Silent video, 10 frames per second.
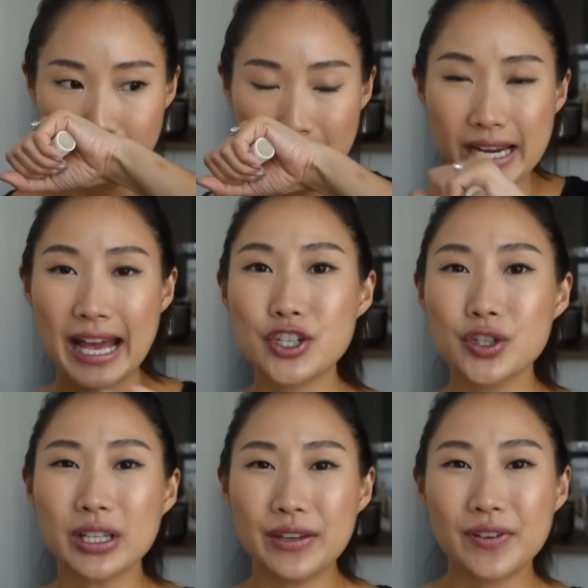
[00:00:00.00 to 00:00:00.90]
and it
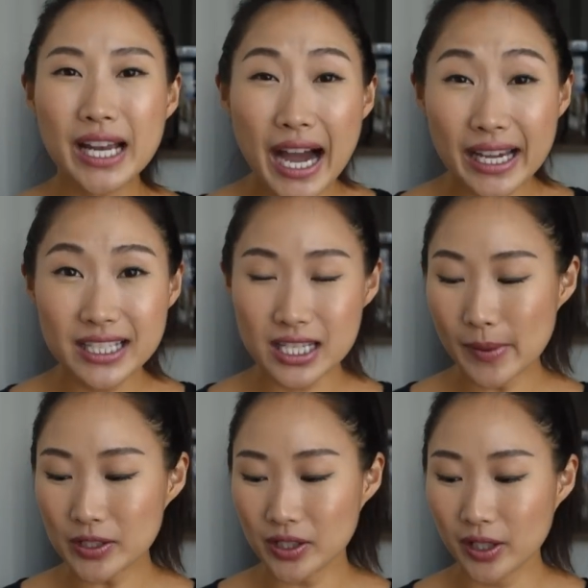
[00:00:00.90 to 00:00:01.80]
actually even kind of
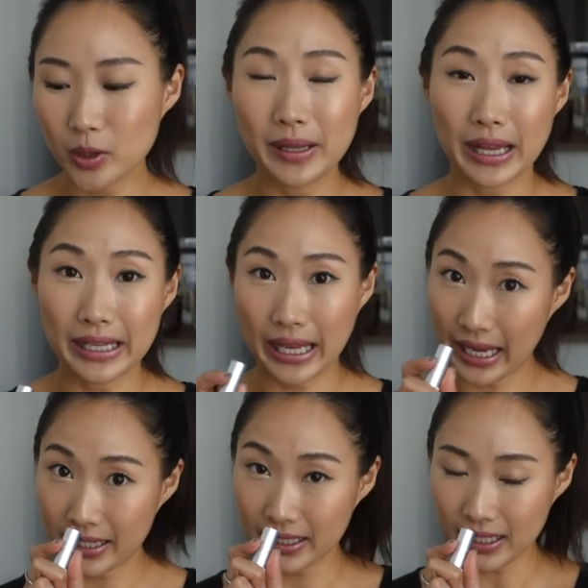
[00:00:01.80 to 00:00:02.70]
smells a little bit like
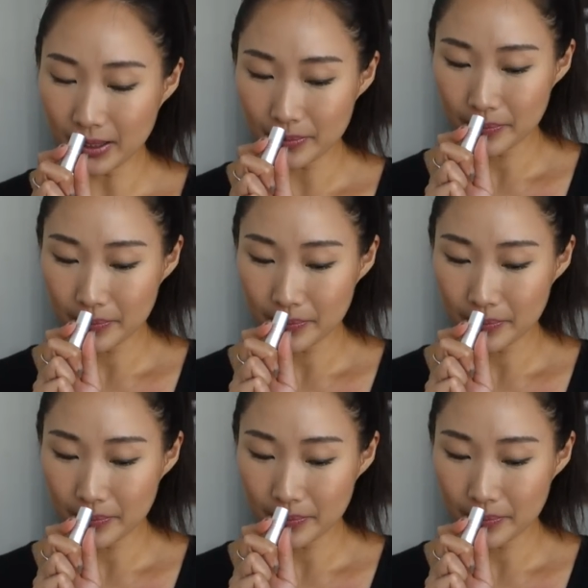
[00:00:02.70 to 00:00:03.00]
candy.